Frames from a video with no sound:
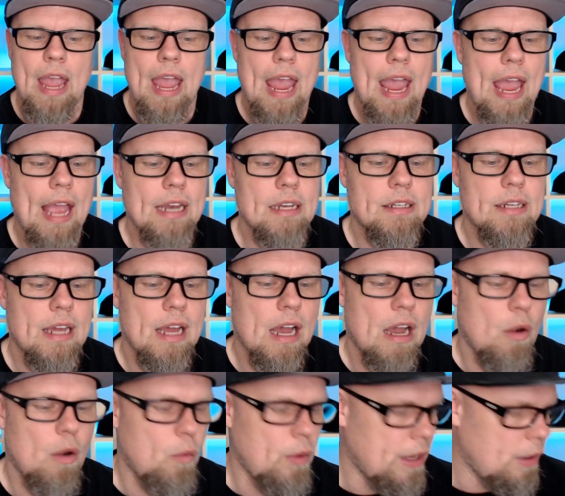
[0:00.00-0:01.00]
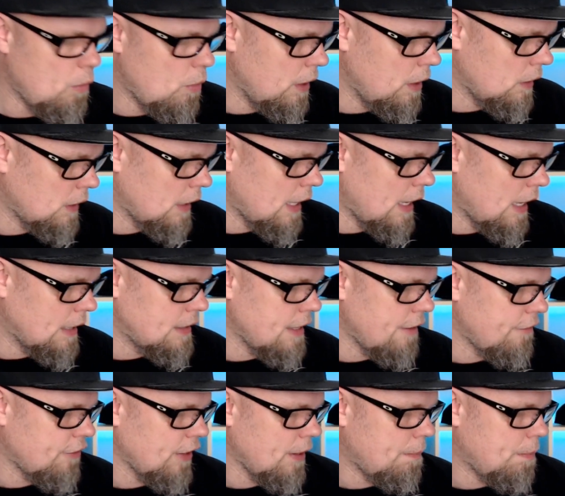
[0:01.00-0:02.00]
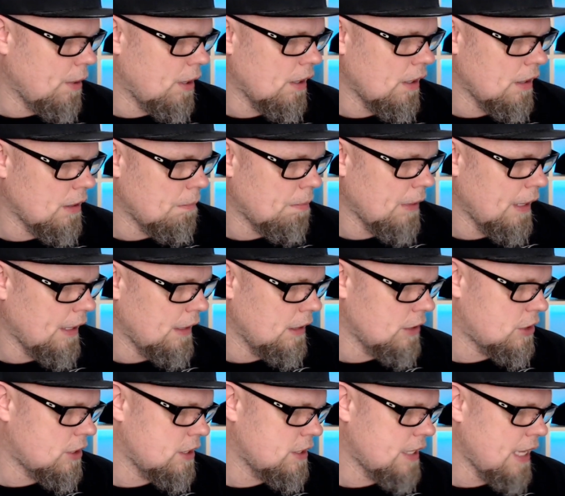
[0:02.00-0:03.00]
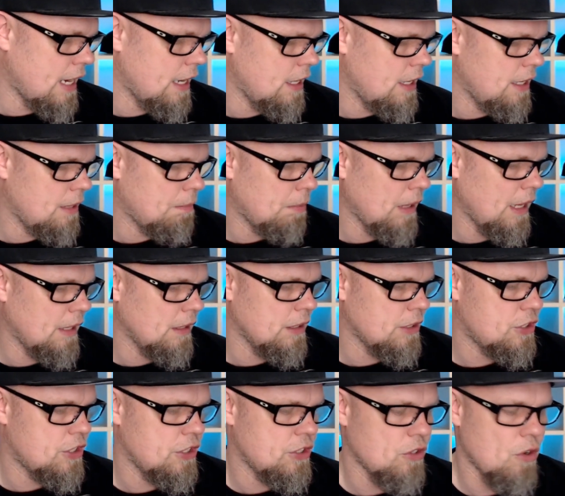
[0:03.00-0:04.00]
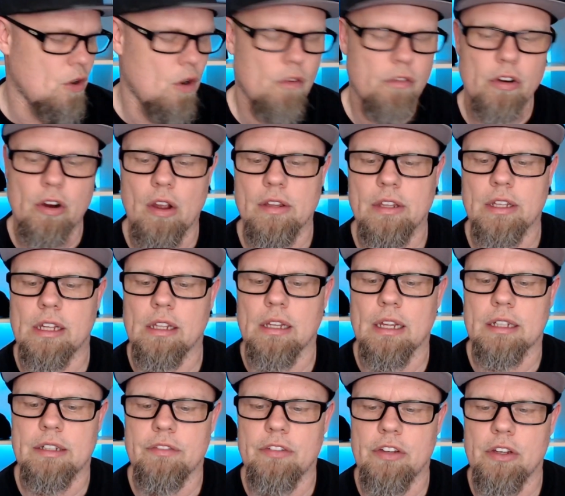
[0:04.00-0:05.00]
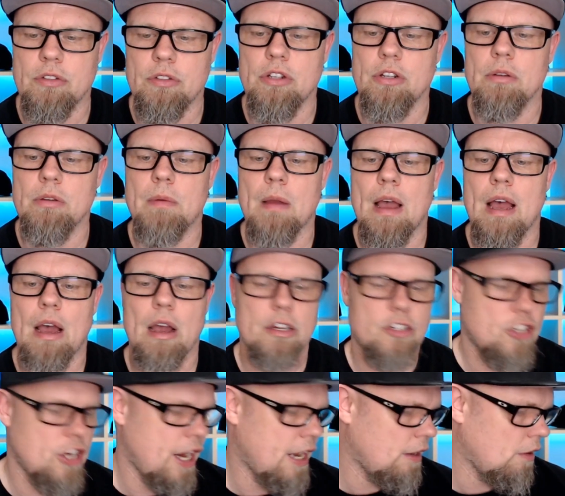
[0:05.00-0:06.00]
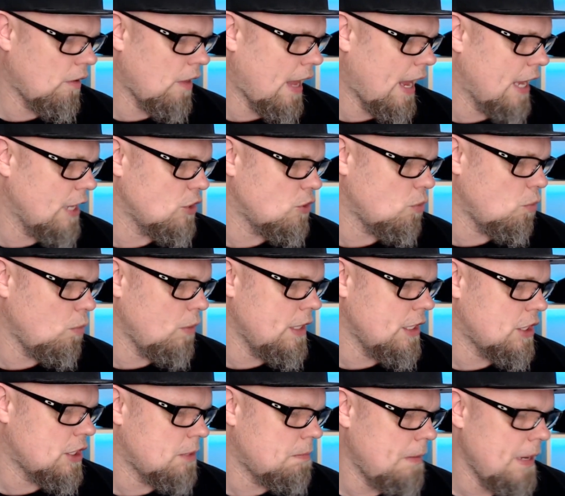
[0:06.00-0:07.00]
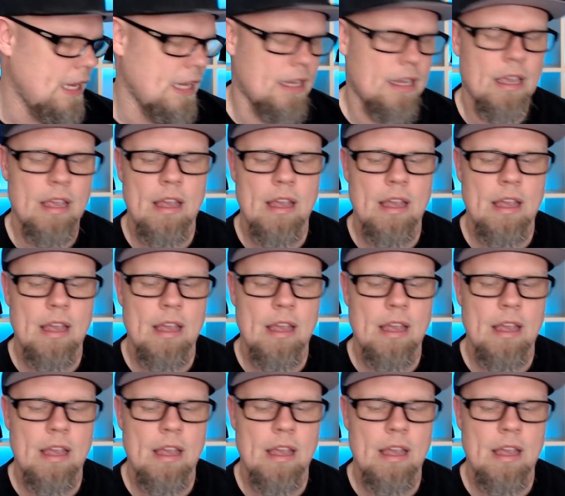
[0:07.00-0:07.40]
and we will definitely put it on the playlist, because that playlist is over on the Collective YouTube channel as we speak.